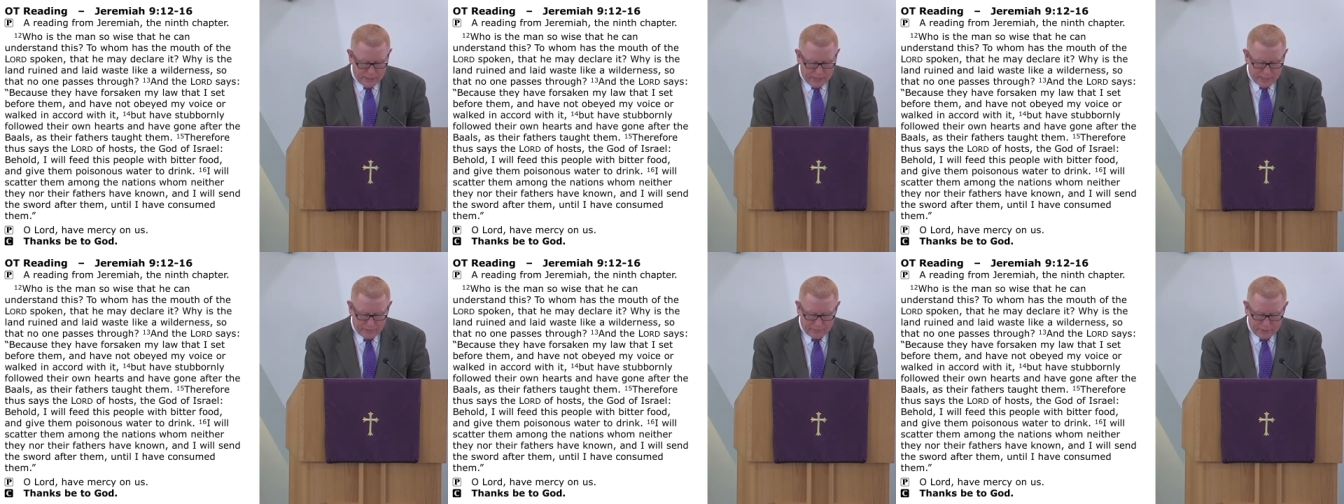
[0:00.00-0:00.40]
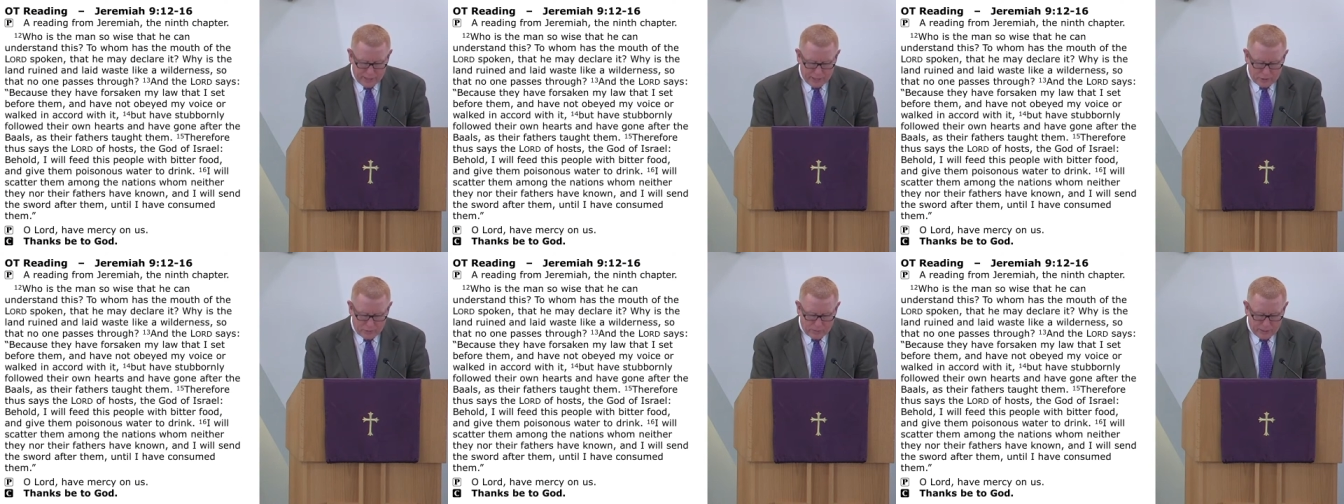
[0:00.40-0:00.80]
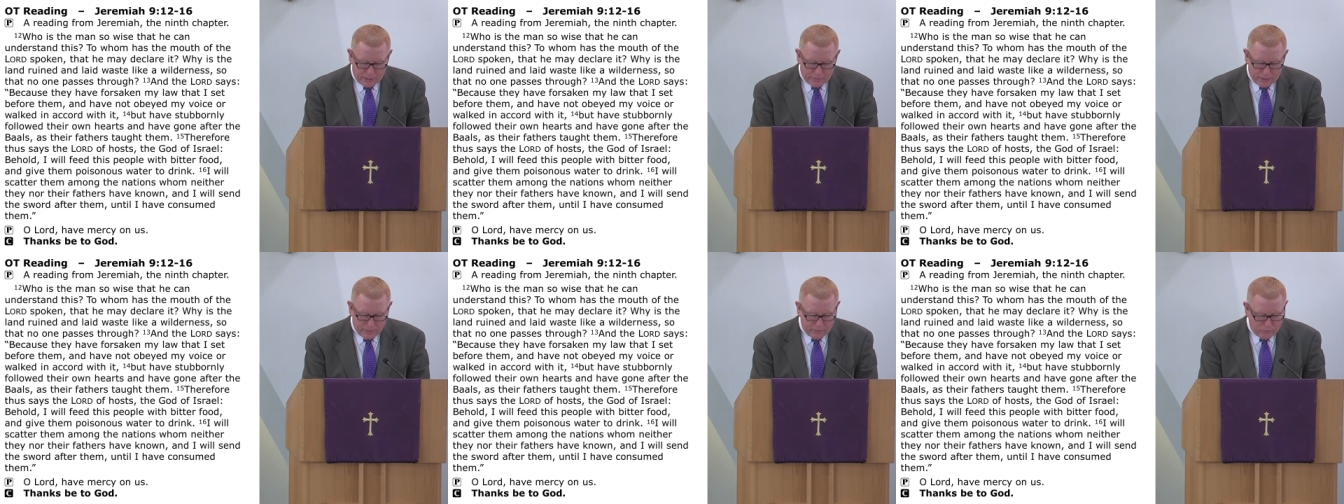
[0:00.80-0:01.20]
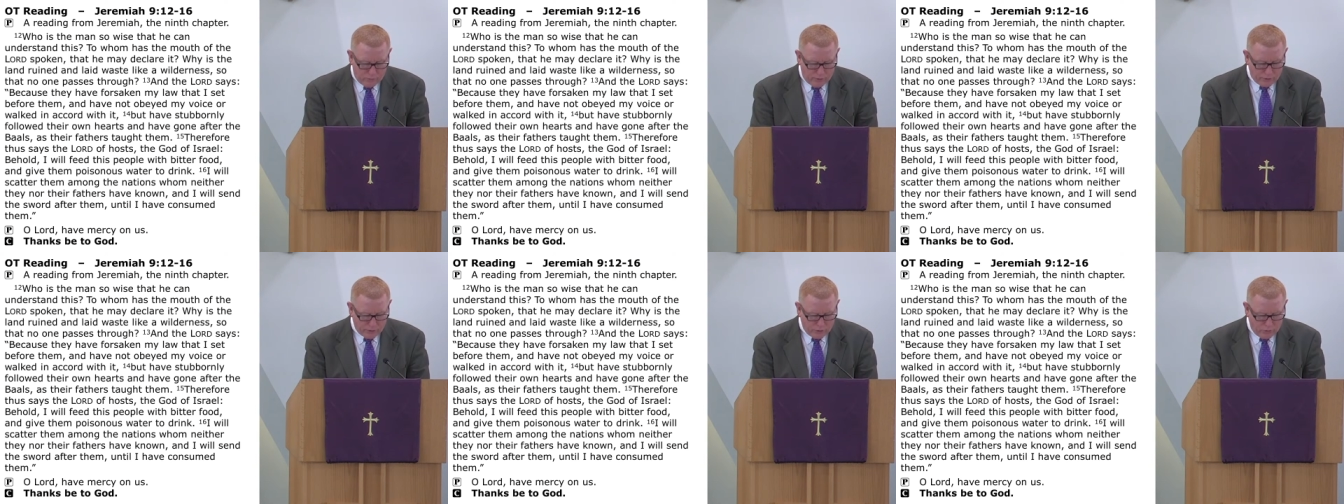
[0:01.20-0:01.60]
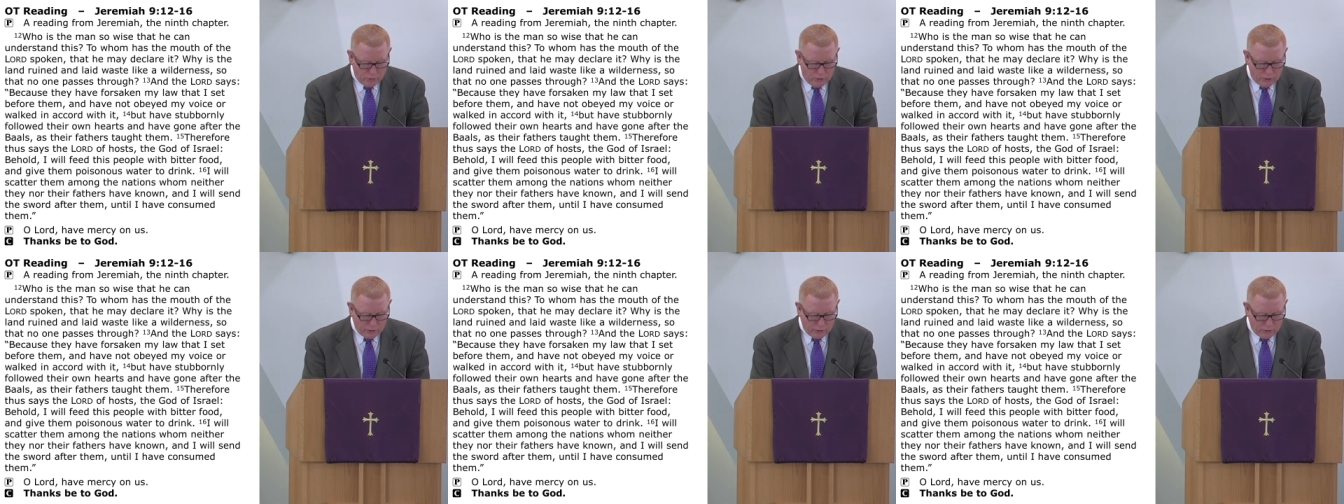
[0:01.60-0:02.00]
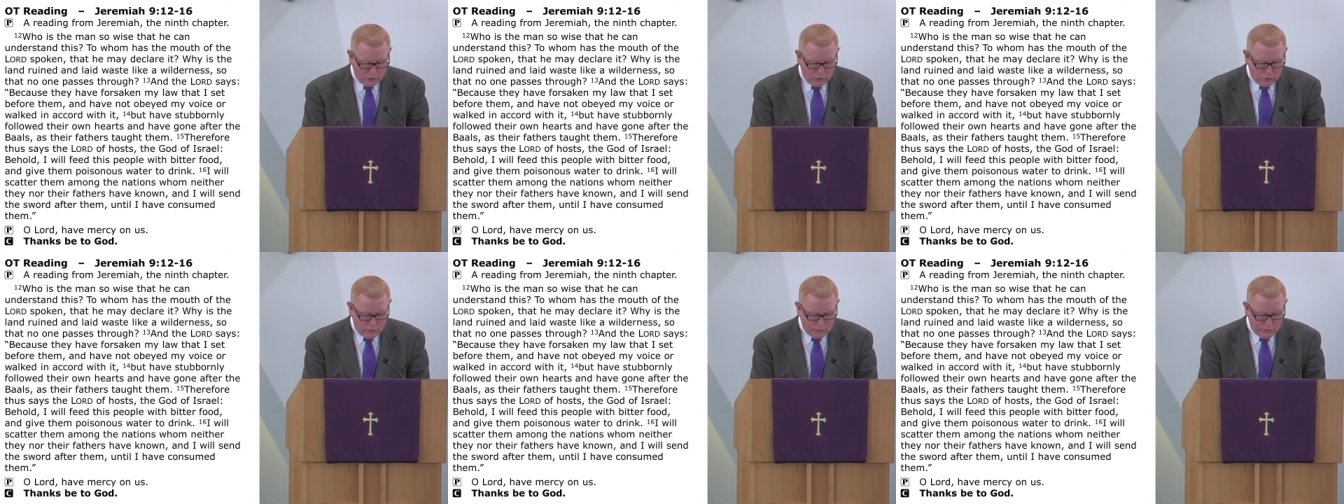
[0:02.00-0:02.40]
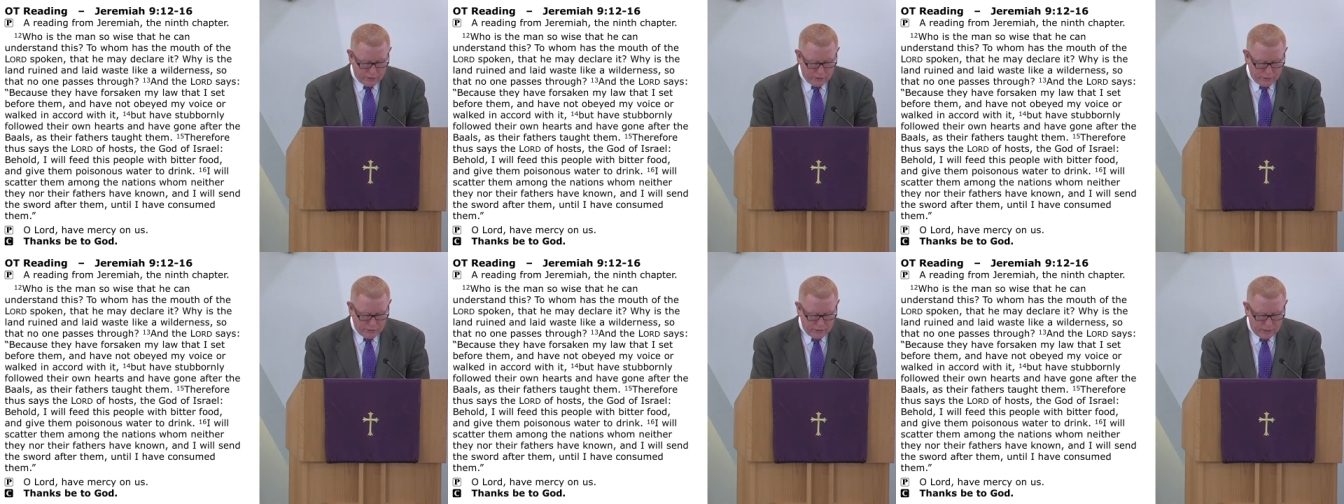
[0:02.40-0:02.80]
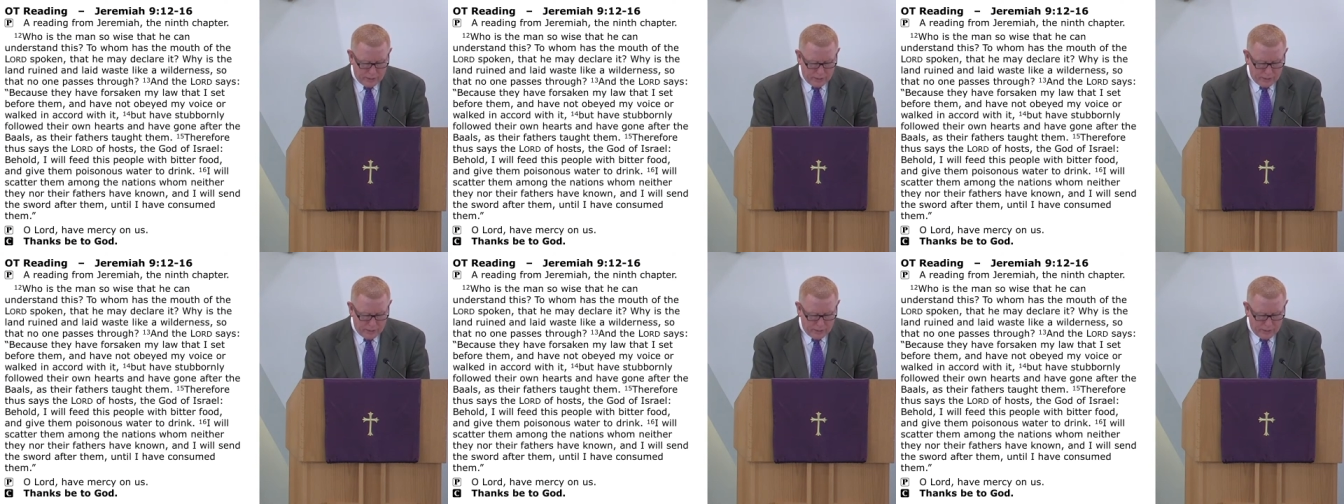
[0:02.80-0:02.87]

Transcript: and have not obeyed my voice or walked in accord with it,